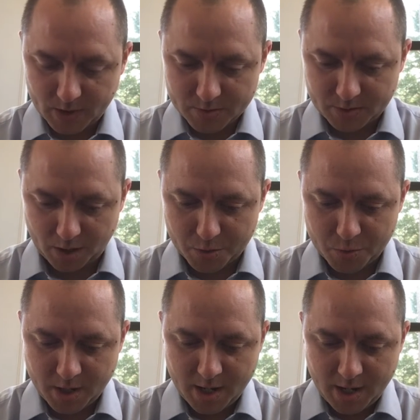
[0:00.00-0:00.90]
So,
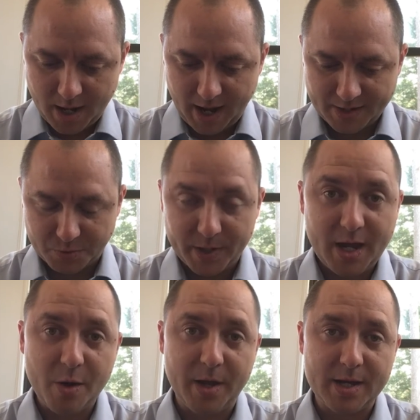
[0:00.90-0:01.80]
as we
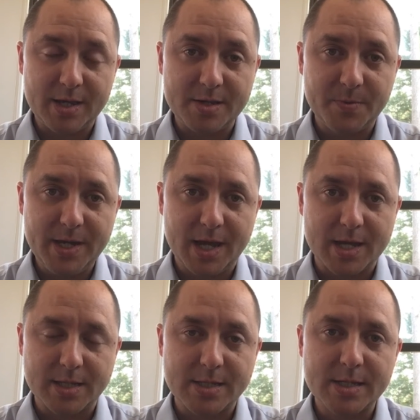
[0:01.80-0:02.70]
go into these
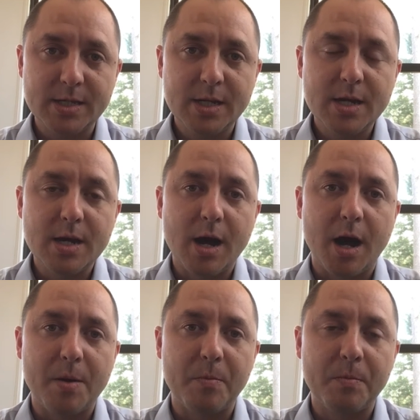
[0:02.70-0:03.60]
weekends,
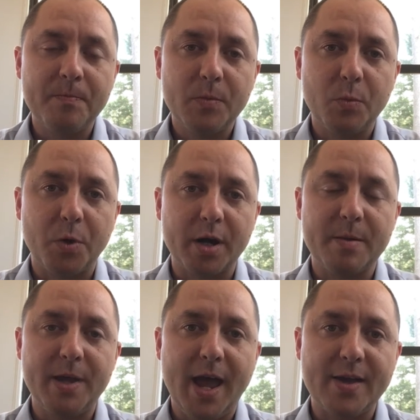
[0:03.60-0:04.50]
we're going to
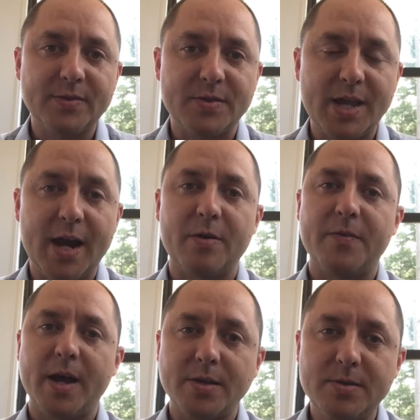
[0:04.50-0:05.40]
be asked to
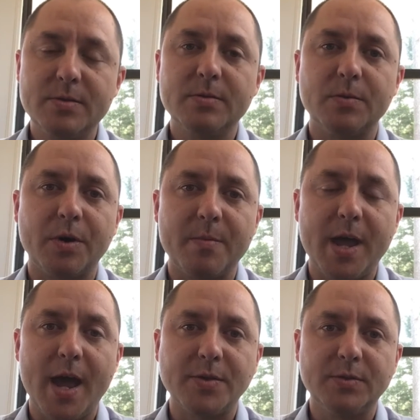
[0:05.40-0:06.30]
sacrifice. We're going to be
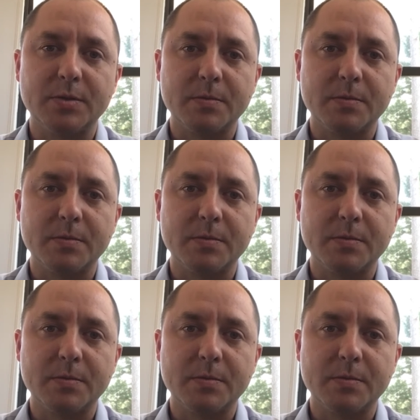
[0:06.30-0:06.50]
asked to